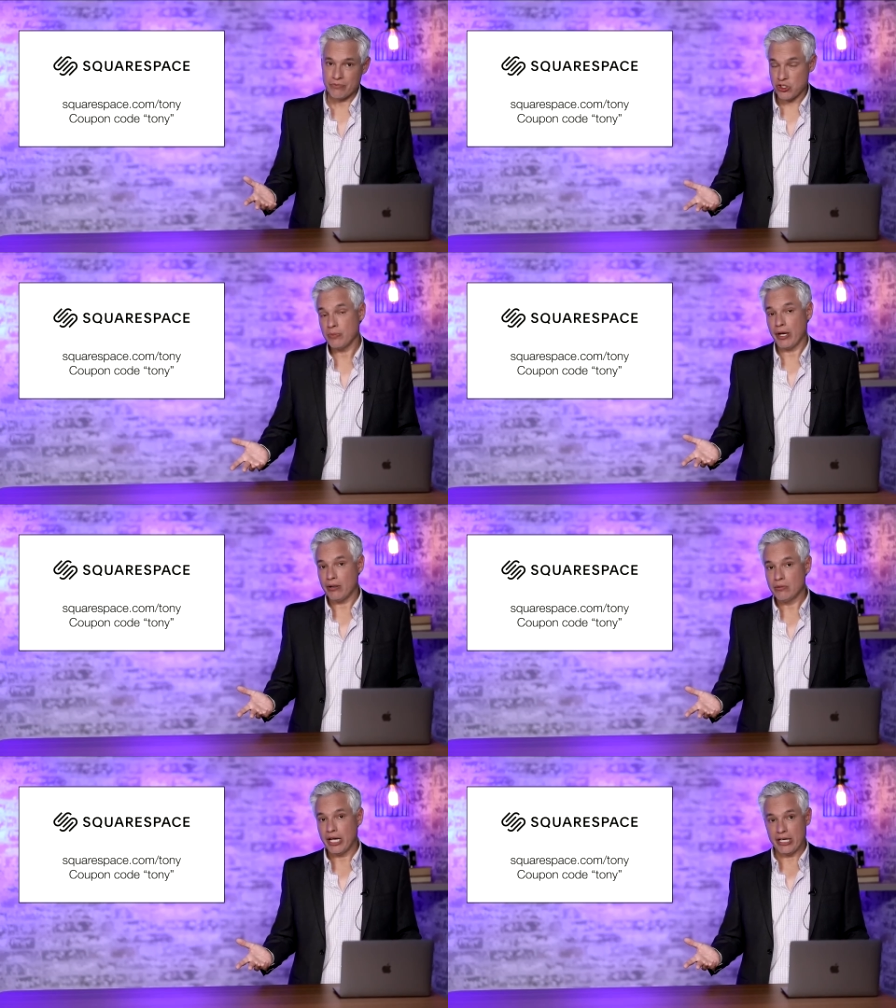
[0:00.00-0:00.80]
Gmail.
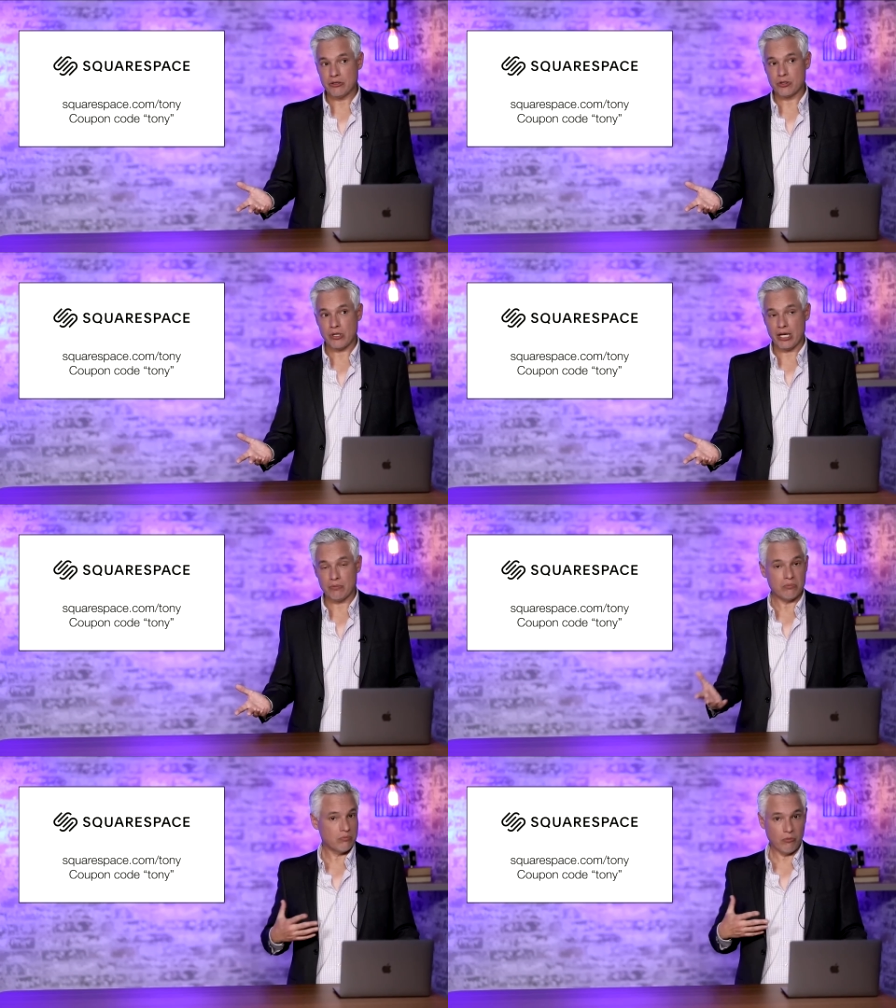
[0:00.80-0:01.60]
And that
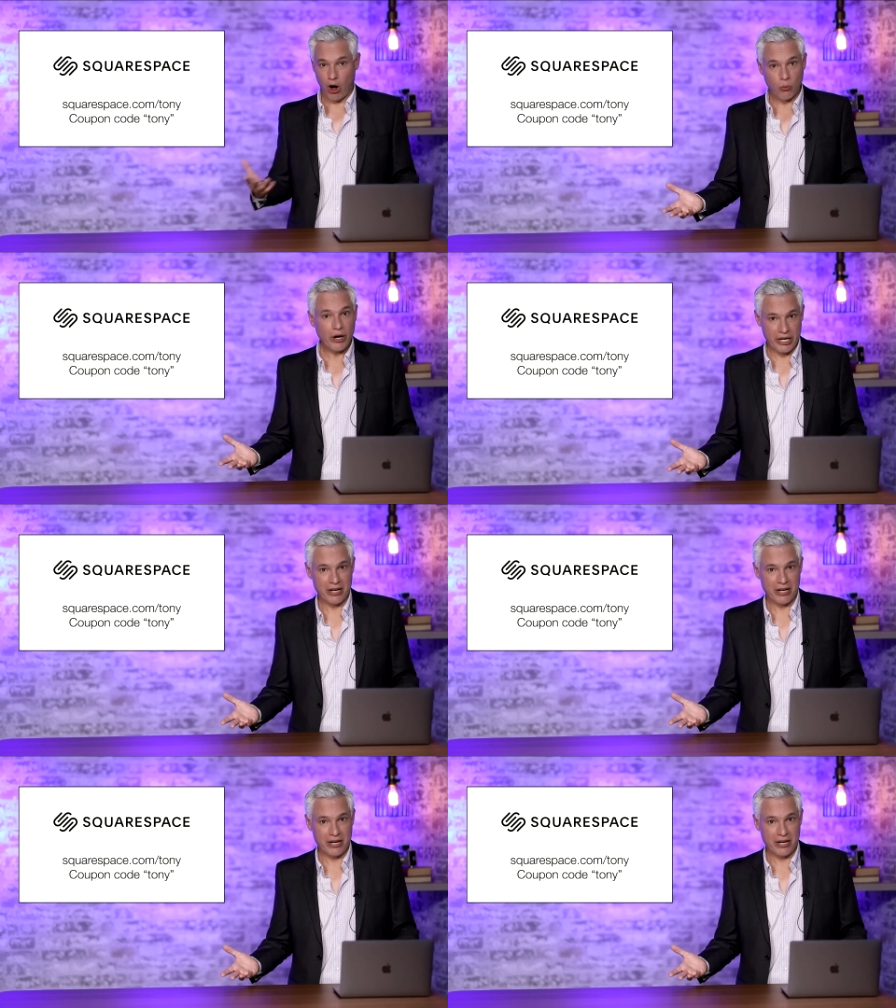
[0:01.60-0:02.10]
already